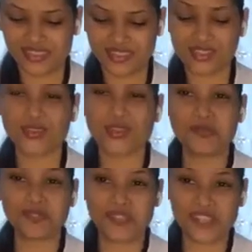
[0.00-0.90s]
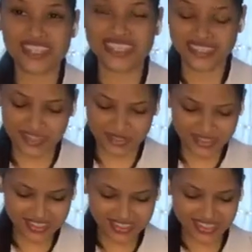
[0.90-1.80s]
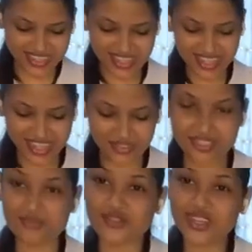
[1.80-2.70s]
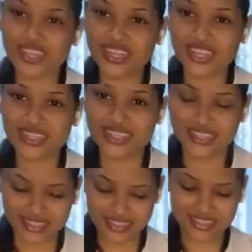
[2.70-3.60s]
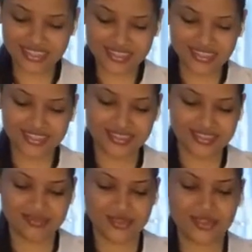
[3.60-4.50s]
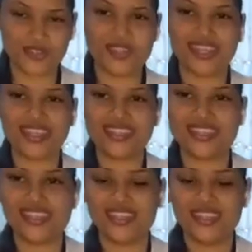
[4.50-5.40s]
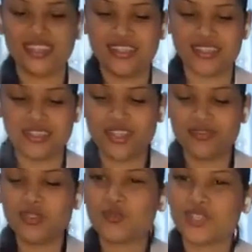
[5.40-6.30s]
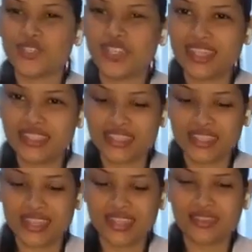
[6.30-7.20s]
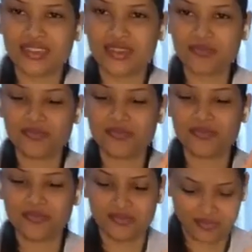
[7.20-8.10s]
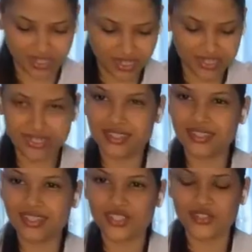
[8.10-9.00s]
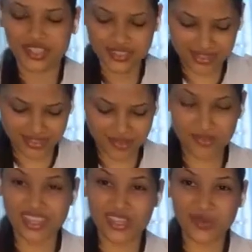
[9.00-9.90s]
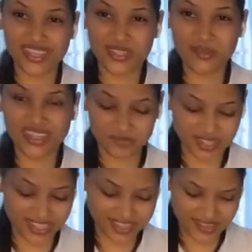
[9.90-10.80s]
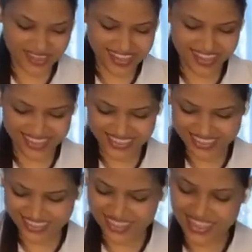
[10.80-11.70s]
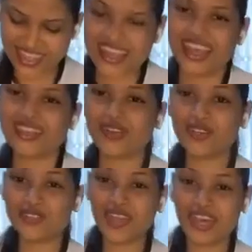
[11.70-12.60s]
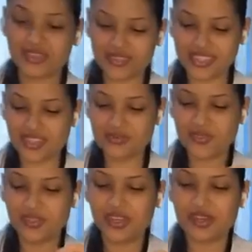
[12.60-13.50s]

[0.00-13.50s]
Sour creams are great in tacos. I have some shredded lettuce. I'll show you guys. So I've just washed the lettuce and cut it into these shreds. I'm making quite a mess, but that's okay. And I also have some